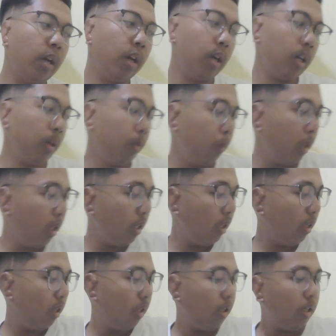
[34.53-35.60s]
And
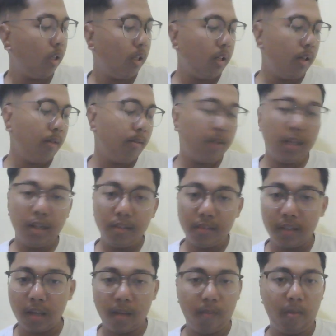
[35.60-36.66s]
we
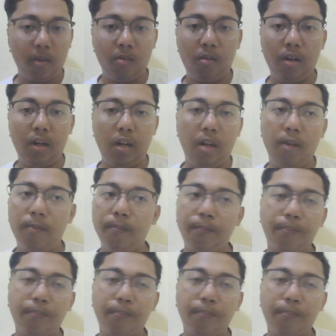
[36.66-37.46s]
finished them already.